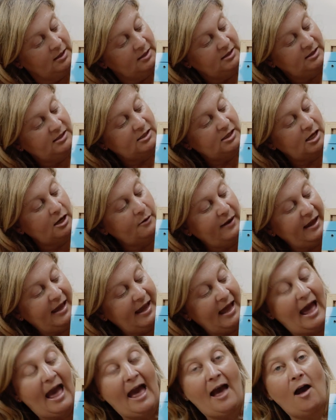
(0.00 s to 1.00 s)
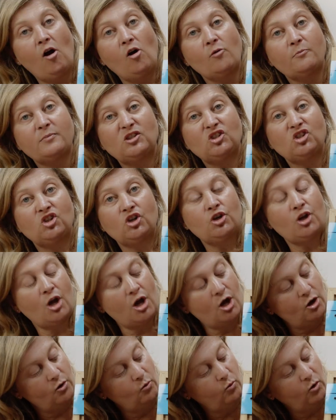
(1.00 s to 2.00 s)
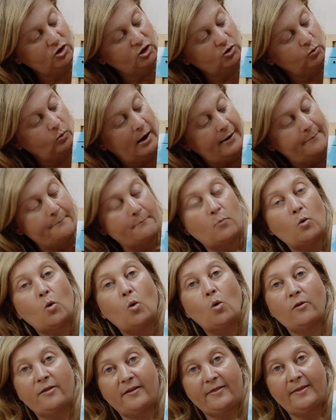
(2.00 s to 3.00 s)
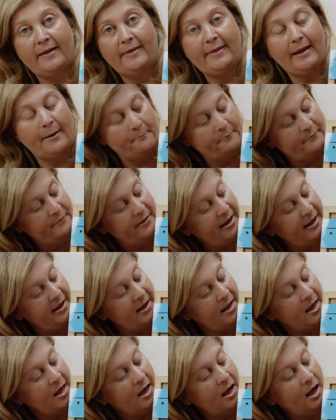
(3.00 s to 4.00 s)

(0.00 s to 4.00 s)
So it helps to know what's 1 more than the number